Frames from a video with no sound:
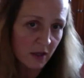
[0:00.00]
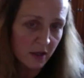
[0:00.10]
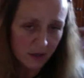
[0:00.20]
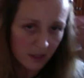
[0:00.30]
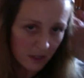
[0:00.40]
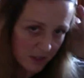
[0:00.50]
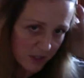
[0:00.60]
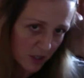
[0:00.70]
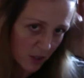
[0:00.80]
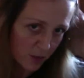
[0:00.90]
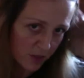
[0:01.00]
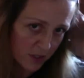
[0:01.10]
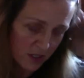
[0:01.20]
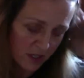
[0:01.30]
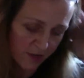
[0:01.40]
the stones
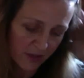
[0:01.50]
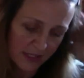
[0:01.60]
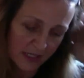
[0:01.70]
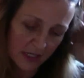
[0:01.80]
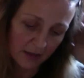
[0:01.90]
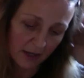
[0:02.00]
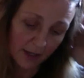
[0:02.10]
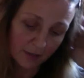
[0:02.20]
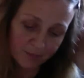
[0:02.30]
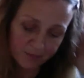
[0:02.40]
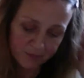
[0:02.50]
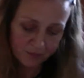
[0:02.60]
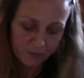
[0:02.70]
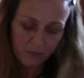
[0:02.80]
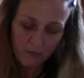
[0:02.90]
and stuff that sit in there.
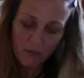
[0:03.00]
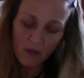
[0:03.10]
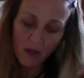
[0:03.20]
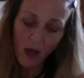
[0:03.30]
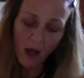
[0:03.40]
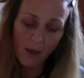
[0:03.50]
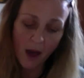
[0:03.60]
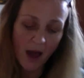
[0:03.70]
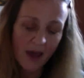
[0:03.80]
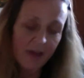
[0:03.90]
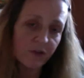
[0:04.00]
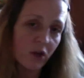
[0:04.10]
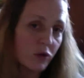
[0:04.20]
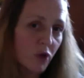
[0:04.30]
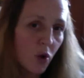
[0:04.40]
I have
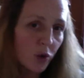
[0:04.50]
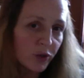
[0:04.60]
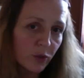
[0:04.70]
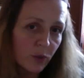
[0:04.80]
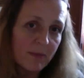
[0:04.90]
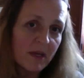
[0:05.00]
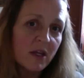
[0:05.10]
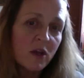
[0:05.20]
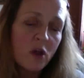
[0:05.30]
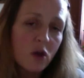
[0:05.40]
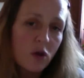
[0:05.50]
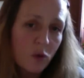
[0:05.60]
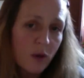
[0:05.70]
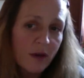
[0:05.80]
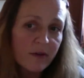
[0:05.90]
known older women
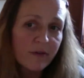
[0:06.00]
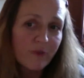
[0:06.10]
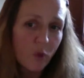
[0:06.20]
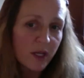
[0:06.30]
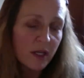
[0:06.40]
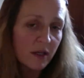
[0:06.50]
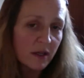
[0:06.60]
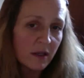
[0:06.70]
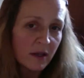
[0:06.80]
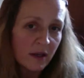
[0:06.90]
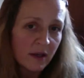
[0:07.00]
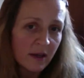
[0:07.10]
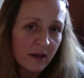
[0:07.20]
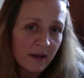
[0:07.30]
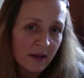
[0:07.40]
who have avoided
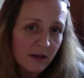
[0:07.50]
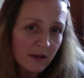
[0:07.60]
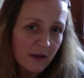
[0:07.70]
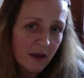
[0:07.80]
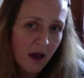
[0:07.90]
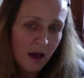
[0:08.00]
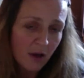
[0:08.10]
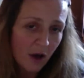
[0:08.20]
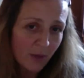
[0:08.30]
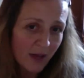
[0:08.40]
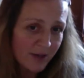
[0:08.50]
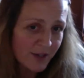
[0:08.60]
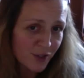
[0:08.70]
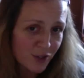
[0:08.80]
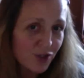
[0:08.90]
gallbladder
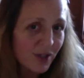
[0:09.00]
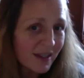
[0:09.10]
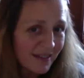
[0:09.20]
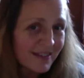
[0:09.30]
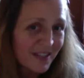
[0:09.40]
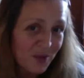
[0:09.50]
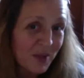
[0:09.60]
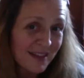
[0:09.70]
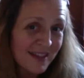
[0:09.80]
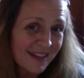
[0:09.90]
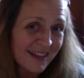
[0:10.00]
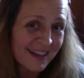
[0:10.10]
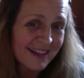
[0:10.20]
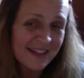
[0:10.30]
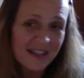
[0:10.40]
surgery doing this
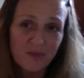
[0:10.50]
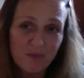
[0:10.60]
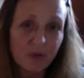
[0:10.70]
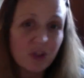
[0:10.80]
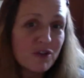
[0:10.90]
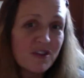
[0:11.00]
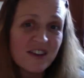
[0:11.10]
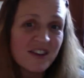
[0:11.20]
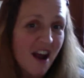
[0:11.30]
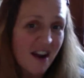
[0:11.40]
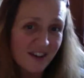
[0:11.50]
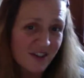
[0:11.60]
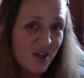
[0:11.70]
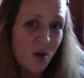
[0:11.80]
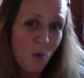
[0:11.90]
cleanse, blew their
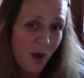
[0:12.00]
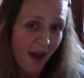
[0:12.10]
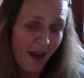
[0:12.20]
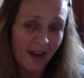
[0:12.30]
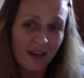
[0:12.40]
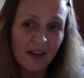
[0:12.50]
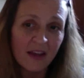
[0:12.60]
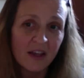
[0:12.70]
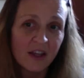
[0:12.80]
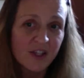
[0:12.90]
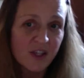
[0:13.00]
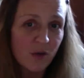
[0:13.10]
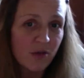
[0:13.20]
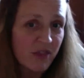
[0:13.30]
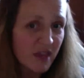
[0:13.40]
doctors away.
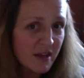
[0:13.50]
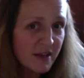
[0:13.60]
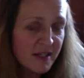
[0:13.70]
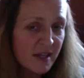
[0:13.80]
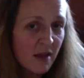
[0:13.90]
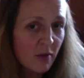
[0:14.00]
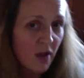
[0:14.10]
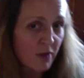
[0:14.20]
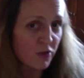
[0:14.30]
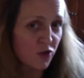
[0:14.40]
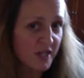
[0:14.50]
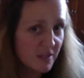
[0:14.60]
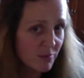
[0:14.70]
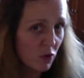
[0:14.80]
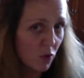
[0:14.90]
So this, address
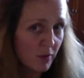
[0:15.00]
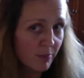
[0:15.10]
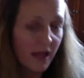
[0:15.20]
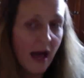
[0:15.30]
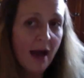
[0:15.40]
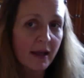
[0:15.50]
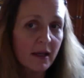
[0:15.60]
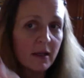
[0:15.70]
the mucoid plaque